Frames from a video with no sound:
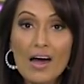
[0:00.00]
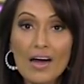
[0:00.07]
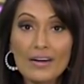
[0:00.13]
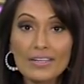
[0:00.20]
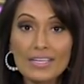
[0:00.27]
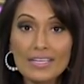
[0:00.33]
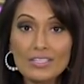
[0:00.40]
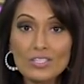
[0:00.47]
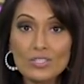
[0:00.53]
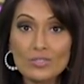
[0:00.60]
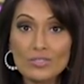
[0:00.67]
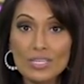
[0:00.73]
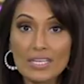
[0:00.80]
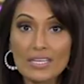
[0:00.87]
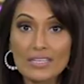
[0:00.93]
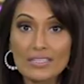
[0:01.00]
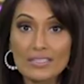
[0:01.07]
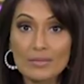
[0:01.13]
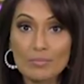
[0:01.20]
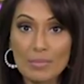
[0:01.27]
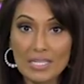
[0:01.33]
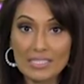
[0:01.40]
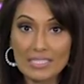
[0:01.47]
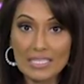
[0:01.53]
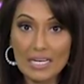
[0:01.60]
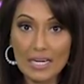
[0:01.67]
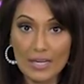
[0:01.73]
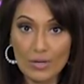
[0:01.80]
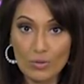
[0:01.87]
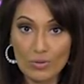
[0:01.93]
Our guest today is a
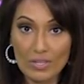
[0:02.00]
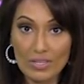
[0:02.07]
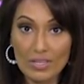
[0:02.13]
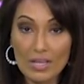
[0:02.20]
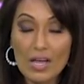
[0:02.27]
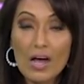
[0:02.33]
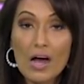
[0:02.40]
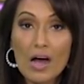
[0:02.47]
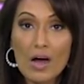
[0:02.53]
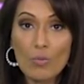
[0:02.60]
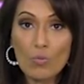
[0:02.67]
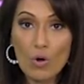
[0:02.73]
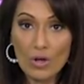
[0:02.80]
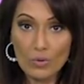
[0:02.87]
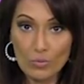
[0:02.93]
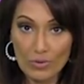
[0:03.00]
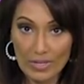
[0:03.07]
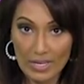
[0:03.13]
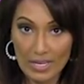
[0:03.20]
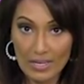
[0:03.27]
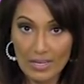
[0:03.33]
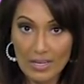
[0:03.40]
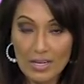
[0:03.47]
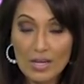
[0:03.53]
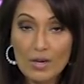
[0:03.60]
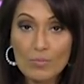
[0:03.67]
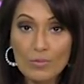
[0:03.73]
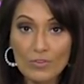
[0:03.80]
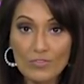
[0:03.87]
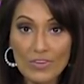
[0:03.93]
multilingual, award-winning
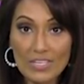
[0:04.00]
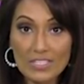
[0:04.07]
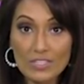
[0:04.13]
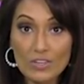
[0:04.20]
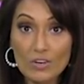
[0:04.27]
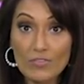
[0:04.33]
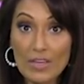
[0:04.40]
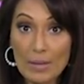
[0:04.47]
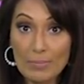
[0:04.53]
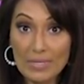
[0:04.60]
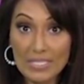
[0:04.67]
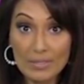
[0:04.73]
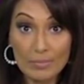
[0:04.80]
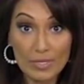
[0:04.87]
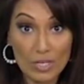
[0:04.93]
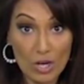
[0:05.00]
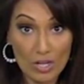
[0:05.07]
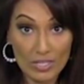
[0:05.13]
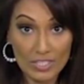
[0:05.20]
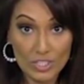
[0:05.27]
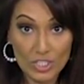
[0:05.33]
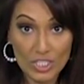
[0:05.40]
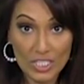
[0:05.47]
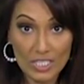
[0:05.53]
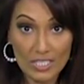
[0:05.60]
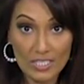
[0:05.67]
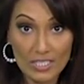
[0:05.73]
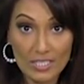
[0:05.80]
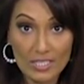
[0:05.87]
professor of epidemiology,